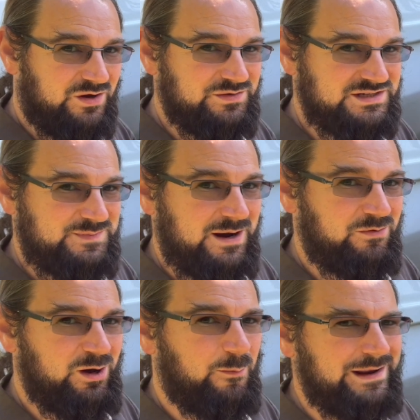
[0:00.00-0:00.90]
the spare
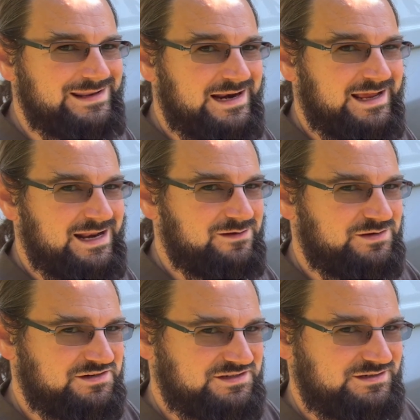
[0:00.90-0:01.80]
wheel, but then again, if
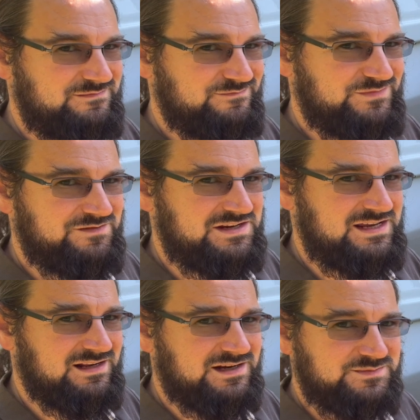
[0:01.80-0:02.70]
you're using 50
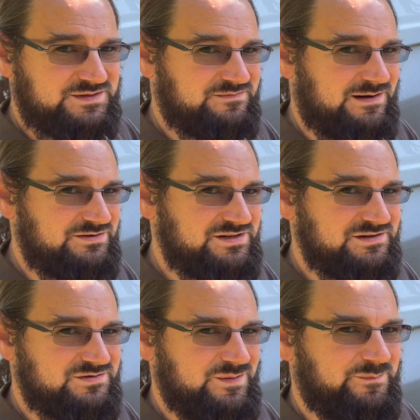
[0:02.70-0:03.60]
kilos worth of rubbish in a
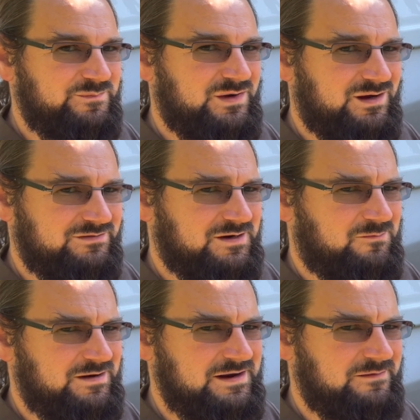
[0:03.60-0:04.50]
trip, I've got to
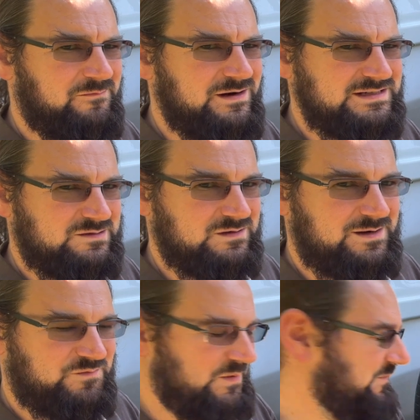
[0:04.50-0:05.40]
wonder where's it all come from.